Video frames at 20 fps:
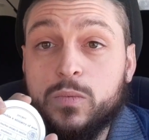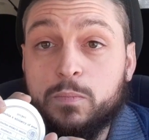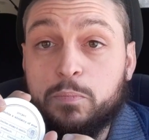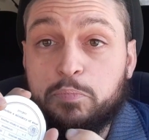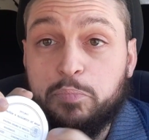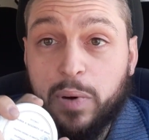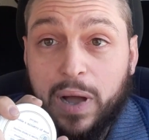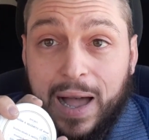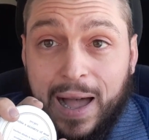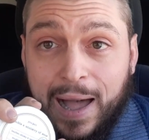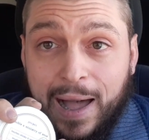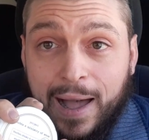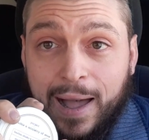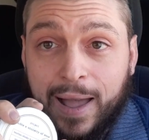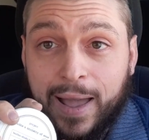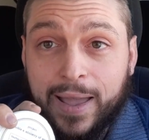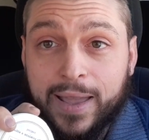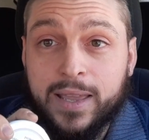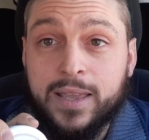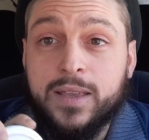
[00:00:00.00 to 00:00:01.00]

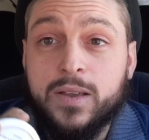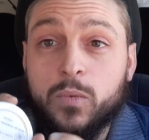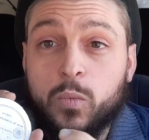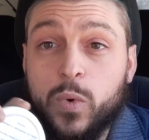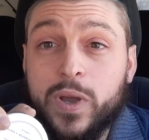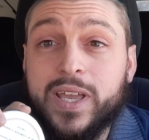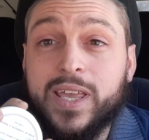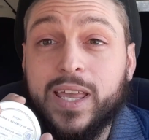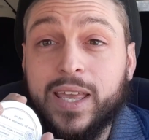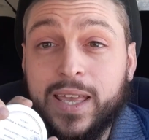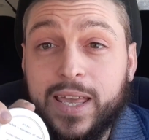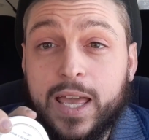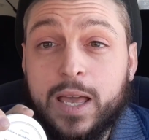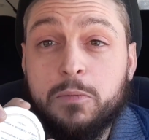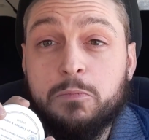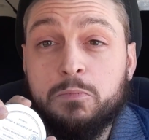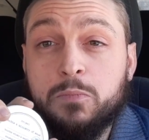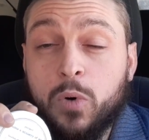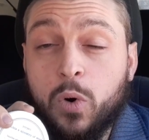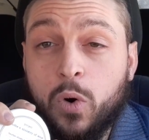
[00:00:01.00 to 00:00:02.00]
Buy. We can get
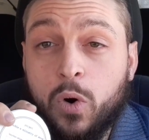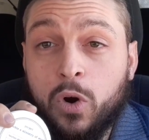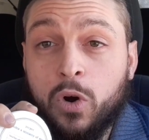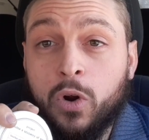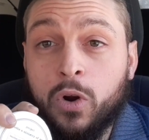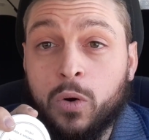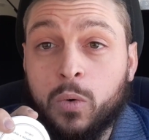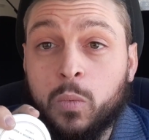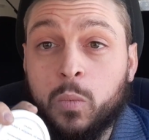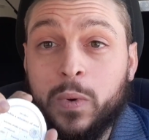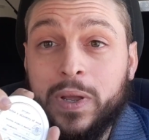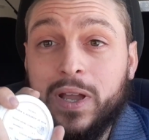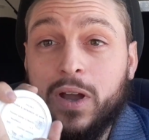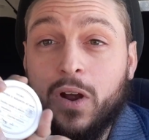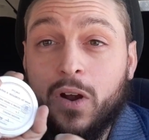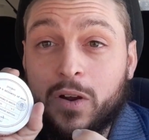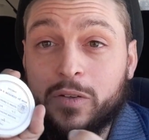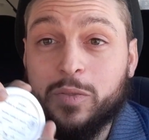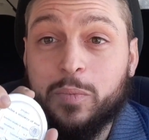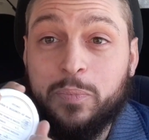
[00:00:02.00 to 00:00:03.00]
more. We
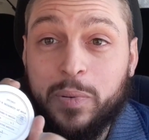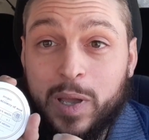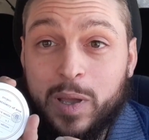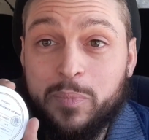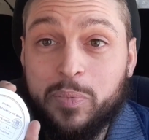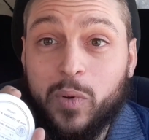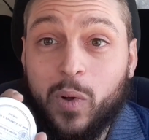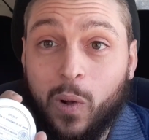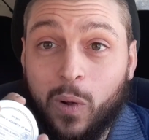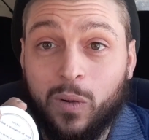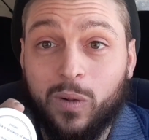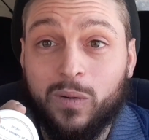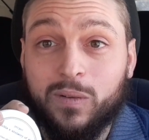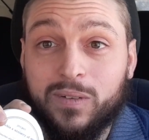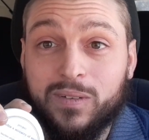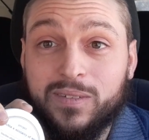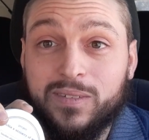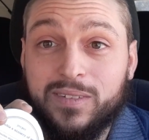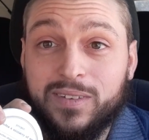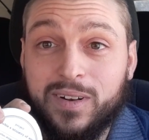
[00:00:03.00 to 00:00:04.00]
are the people.
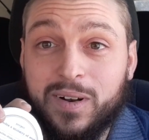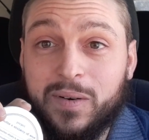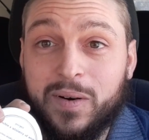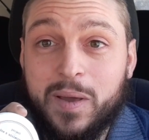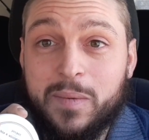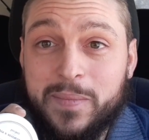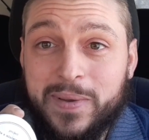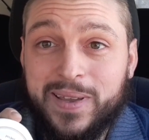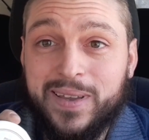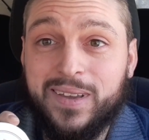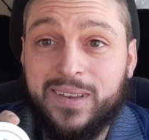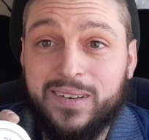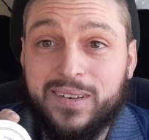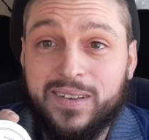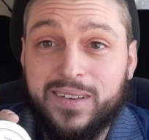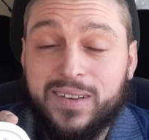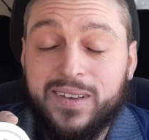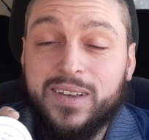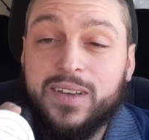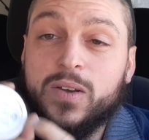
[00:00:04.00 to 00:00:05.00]
You know what I mean?
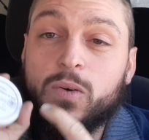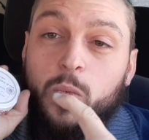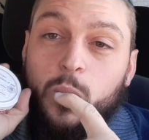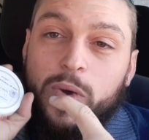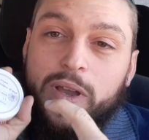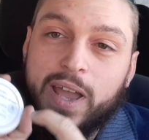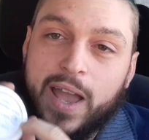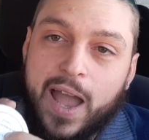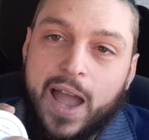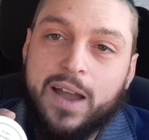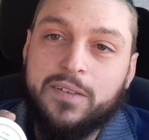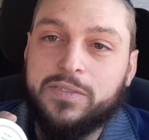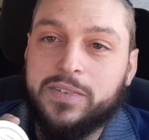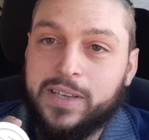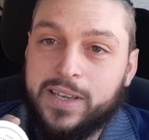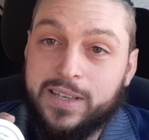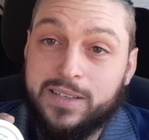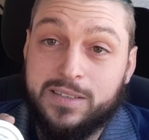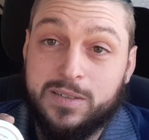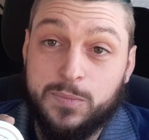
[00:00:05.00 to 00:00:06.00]
We have to
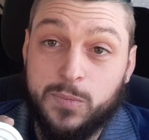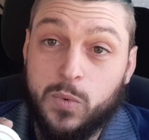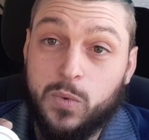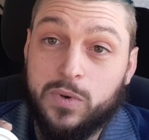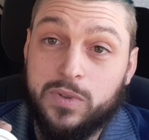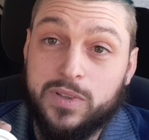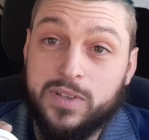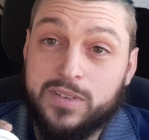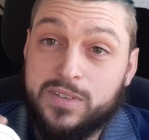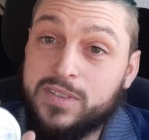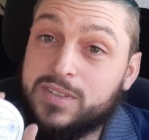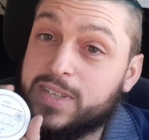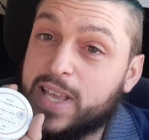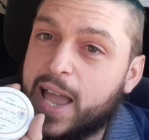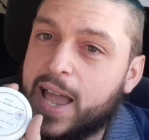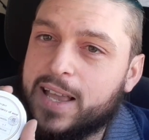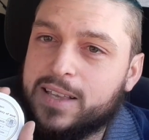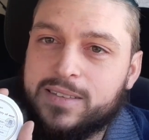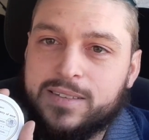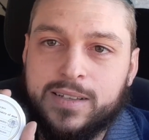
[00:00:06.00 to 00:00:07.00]
get some more of this. This
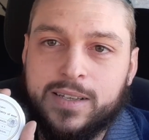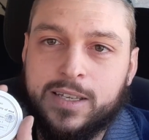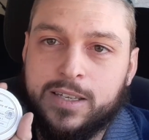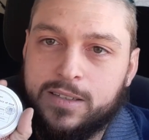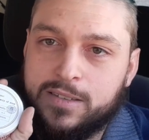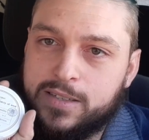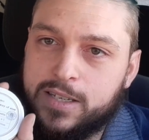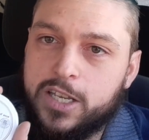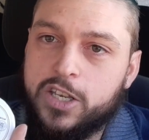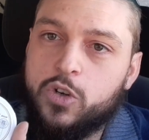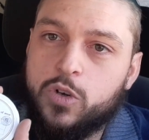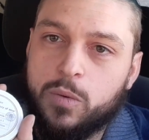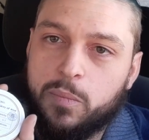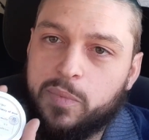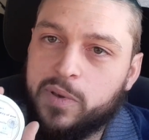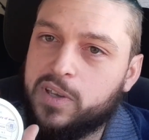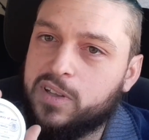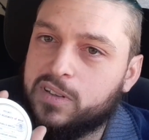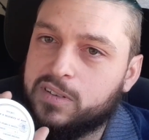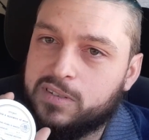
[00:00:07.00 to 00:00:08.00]
has to continue to
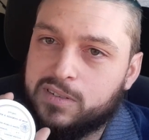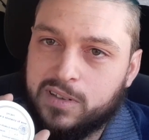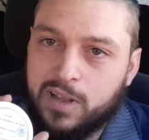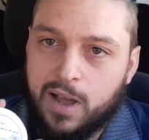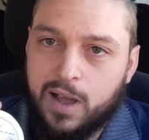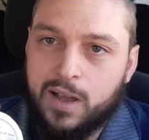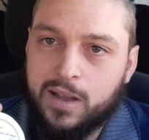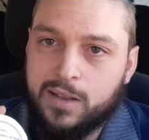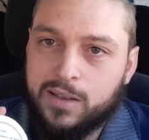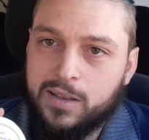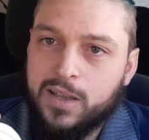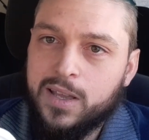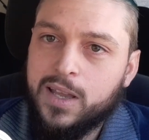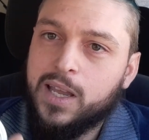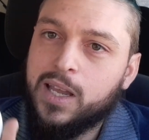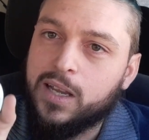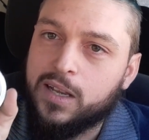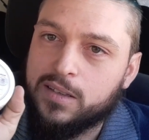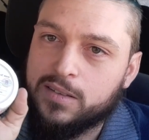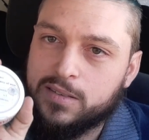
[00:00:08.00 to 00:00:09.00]
be in stock.
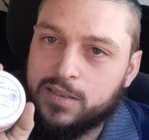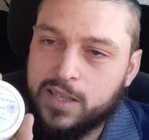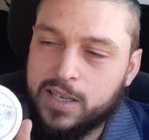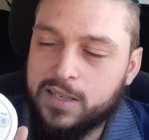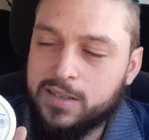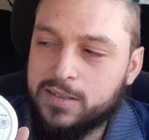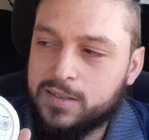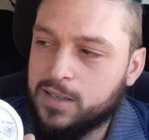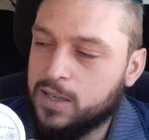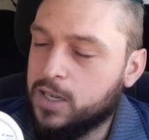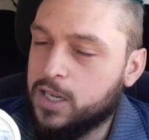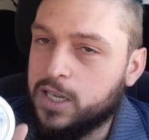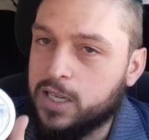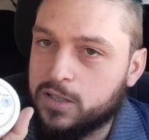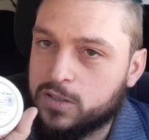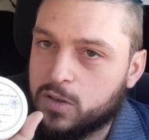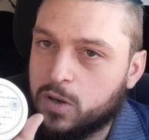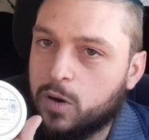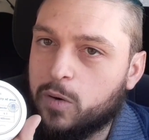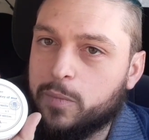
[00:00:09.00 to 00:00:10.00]
Because this is
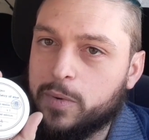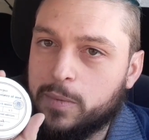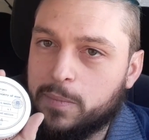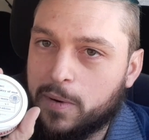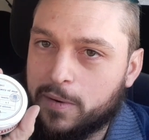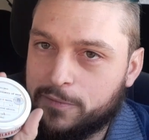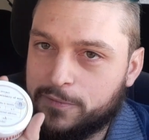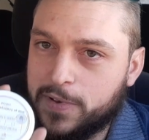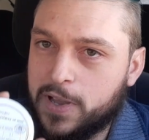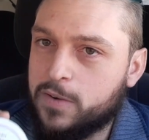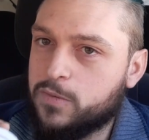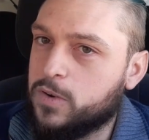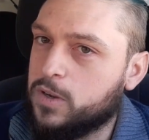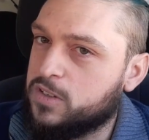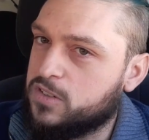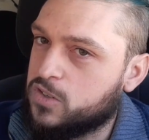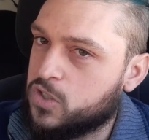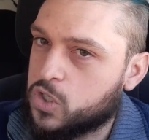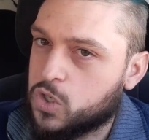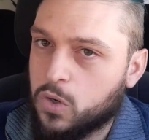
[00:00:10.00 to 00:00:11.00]
going to be my favorite.
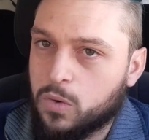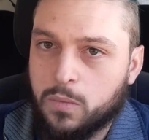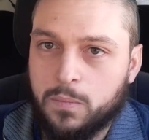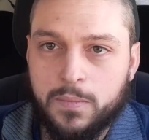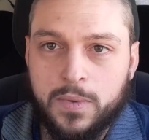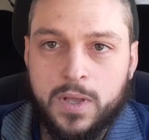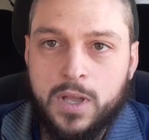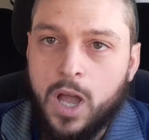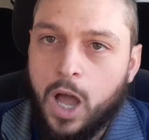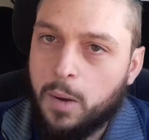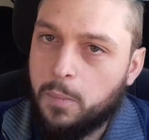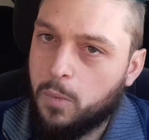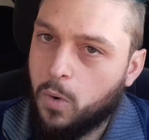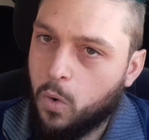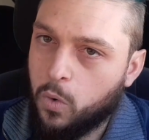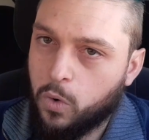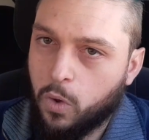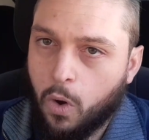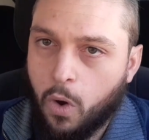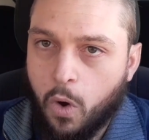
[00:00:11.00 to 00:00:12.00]
It's just going to... I'm going to
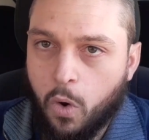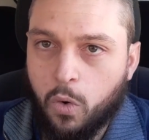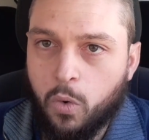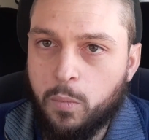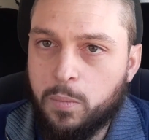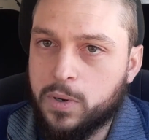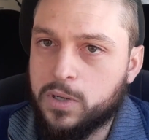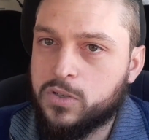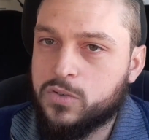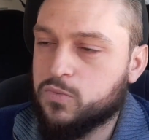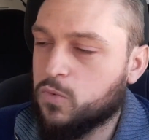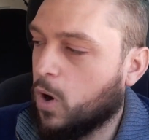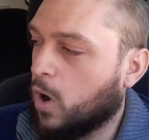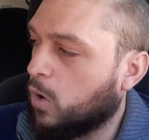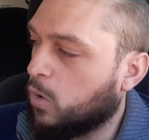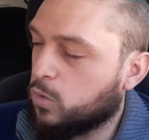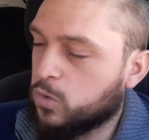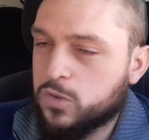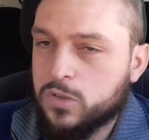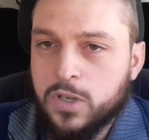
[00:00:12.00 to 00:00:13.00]
order a whole bunch of
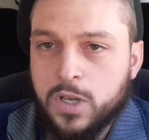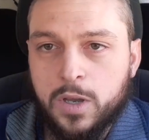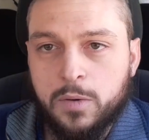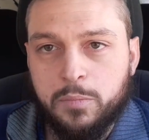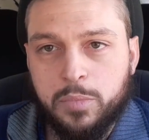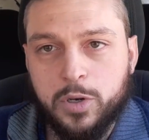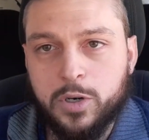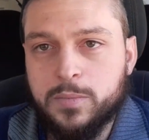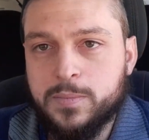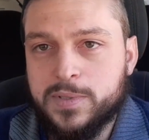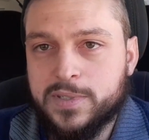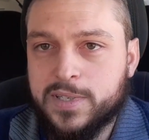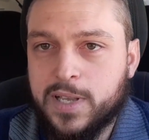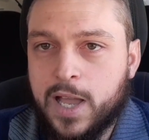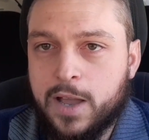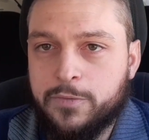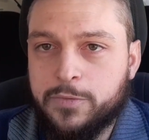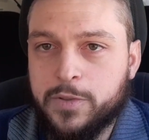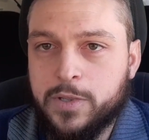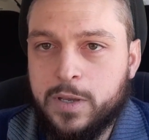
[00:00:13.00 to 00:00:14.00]
rolls. Put them
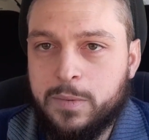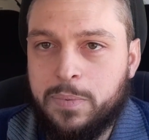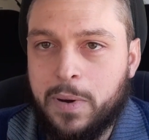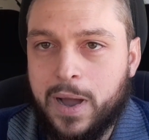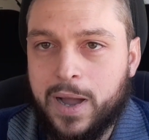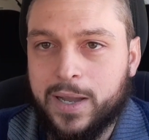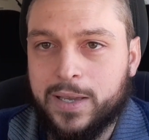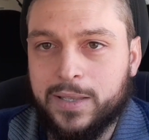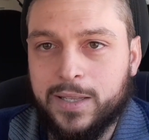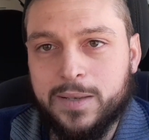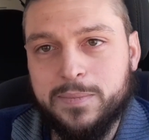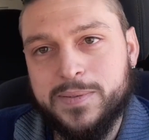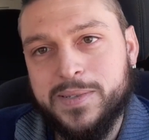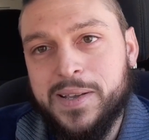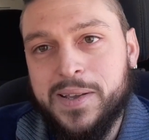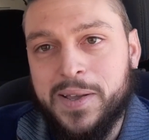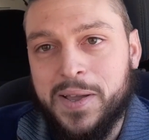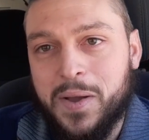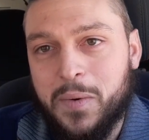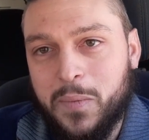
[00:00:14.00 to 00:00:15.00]
aside for the apocalypse.
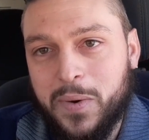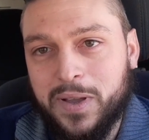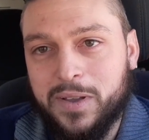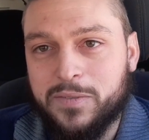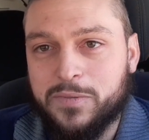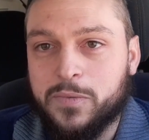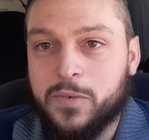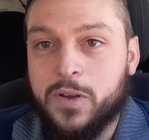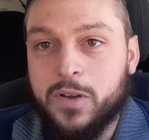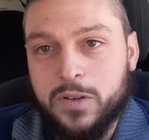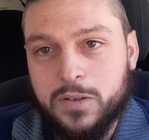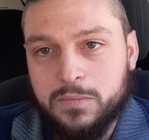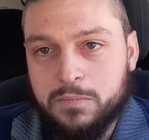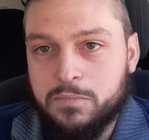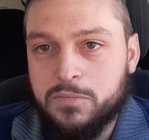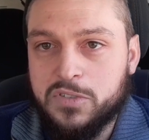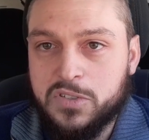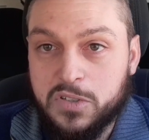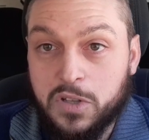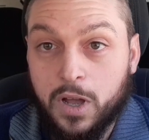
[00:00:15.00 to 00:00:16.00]
That way if
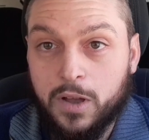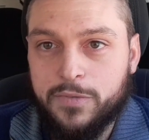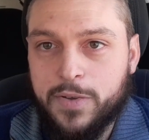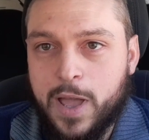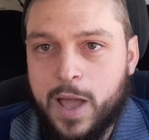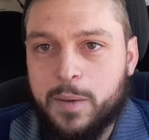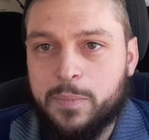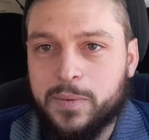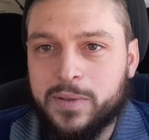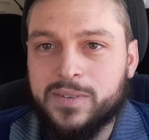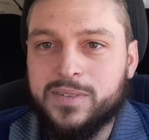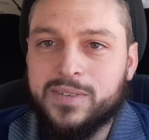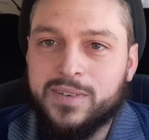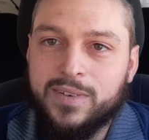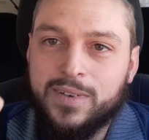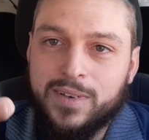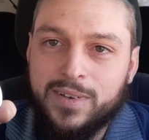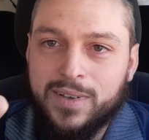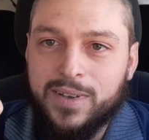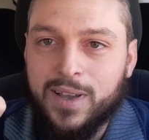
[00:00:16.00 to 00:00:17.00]
stuff happens,
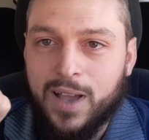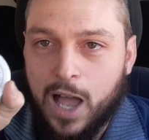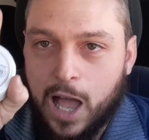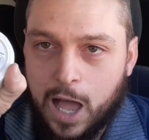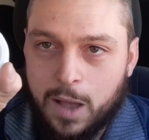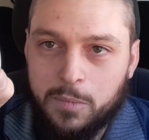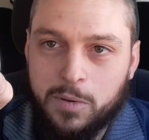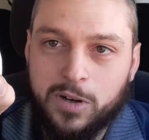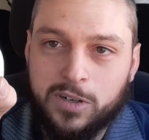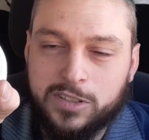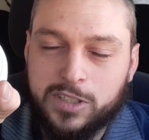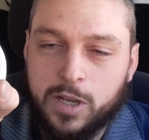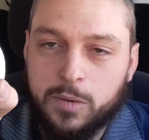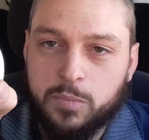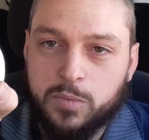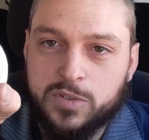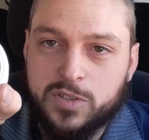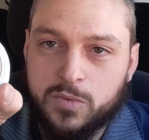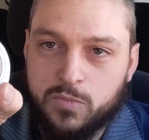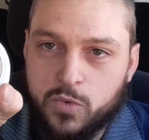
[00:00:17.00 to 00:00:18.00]
I'm hooked up
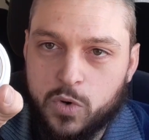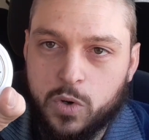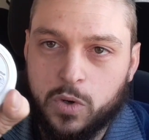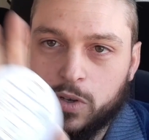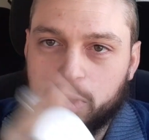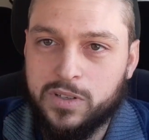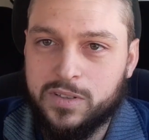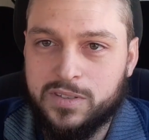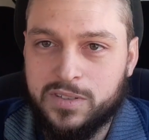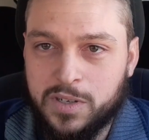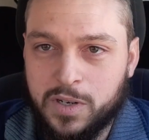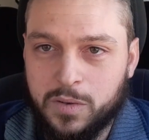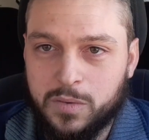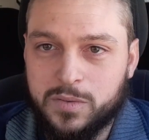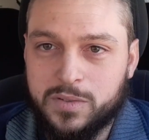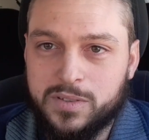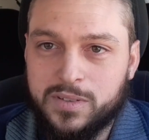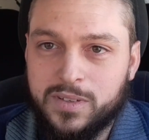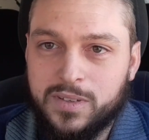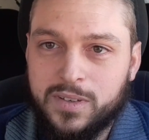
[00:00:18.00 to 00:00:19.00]
with some real good
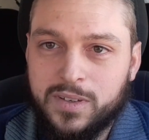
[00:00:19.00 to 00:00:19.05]
snus.